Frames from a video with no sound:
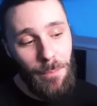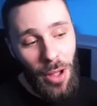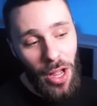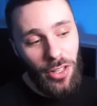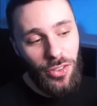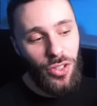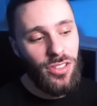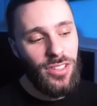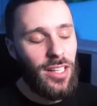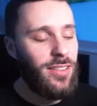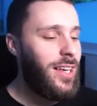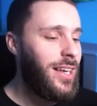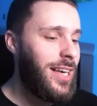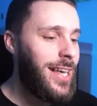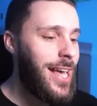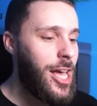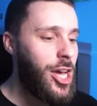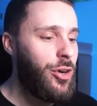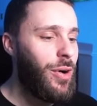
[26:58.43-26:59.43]
But as soon as they take
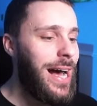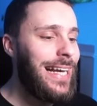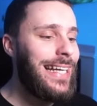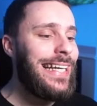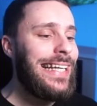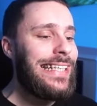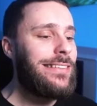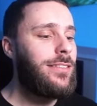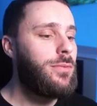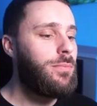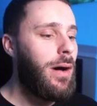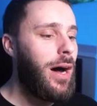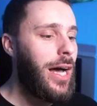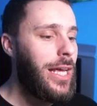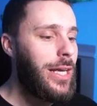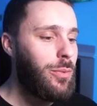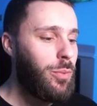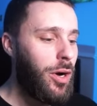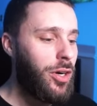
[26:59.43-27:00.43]
a KO, at least
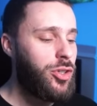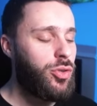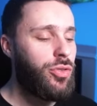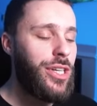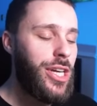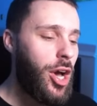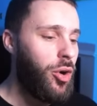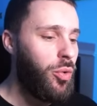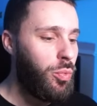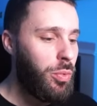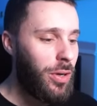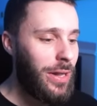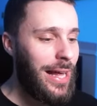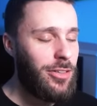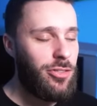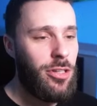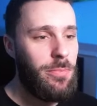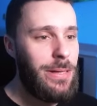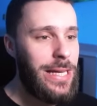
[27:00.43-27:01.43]
my Wugtrio will
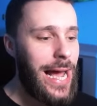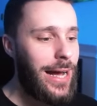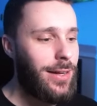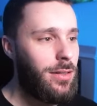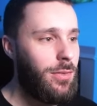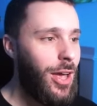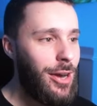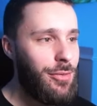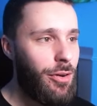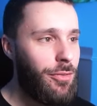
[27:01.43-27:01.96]
actually be activated